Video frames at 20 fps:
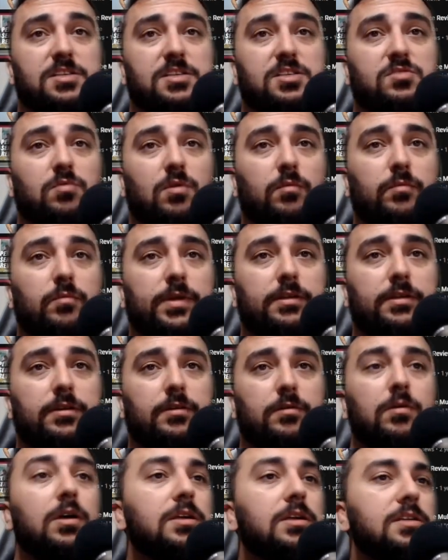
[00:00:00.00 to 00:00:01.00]
is what we
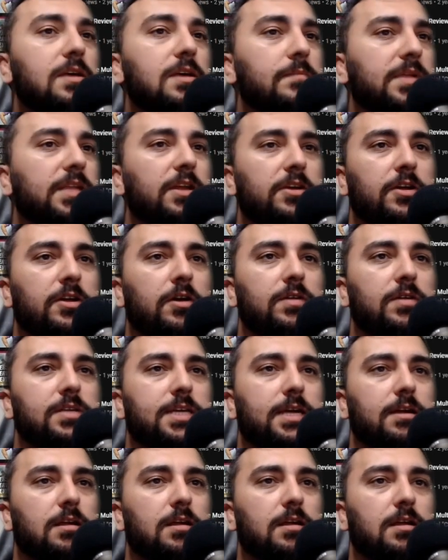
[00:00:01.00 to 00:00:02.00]
do. Something to notice
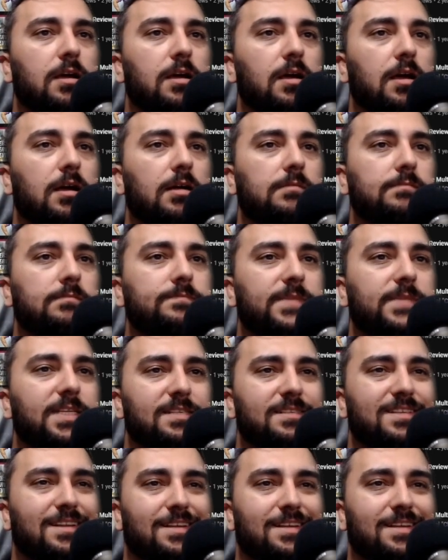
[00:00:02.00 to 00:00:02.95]
here. This is going